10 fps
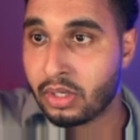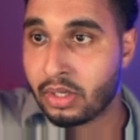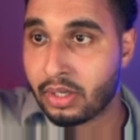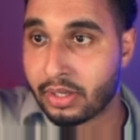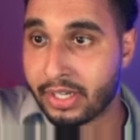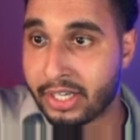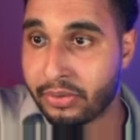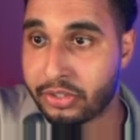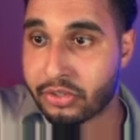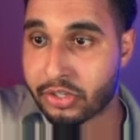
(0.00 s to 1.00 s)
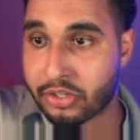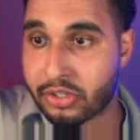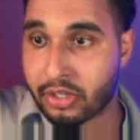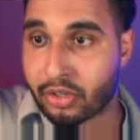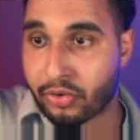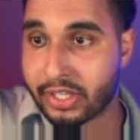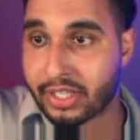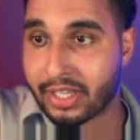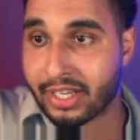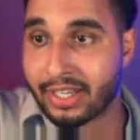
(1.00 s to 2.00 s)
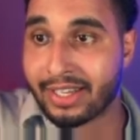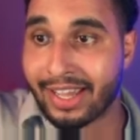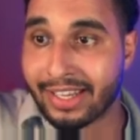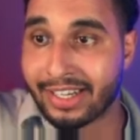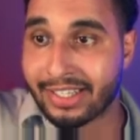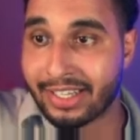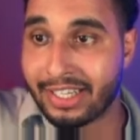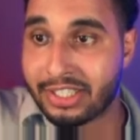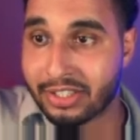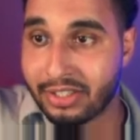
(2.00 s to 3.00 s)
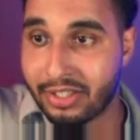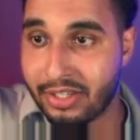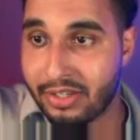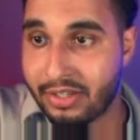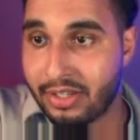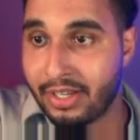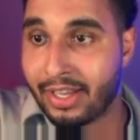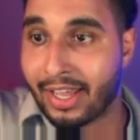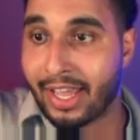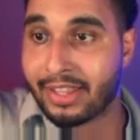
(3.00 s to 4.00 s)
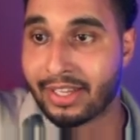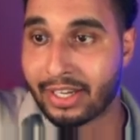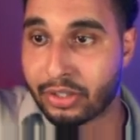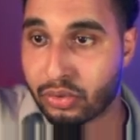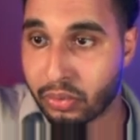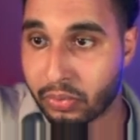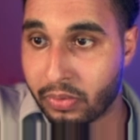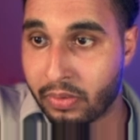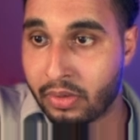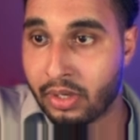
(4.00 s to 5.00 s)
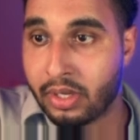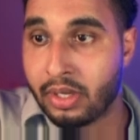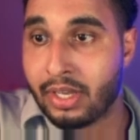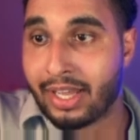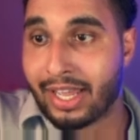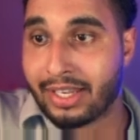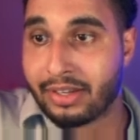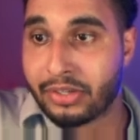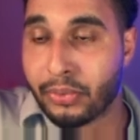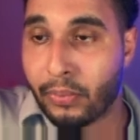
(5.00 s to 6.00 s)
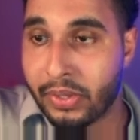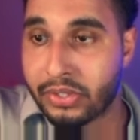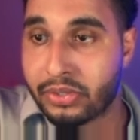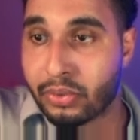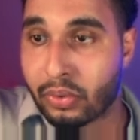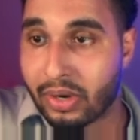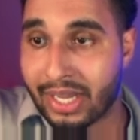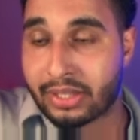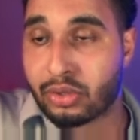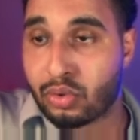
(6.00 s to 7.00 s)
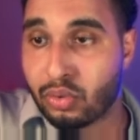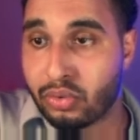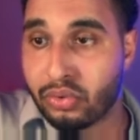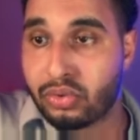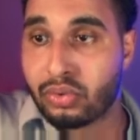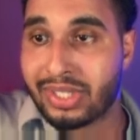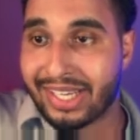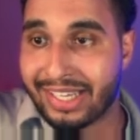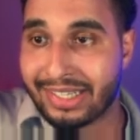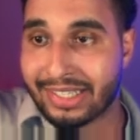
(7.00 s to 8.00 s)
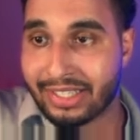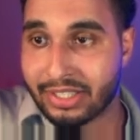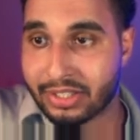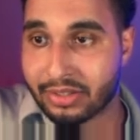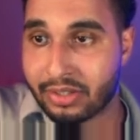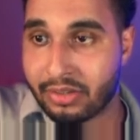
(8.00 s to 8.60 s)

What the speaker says: Now you just created a AI agent and a tool. And you want to connect the tool to the AI agent.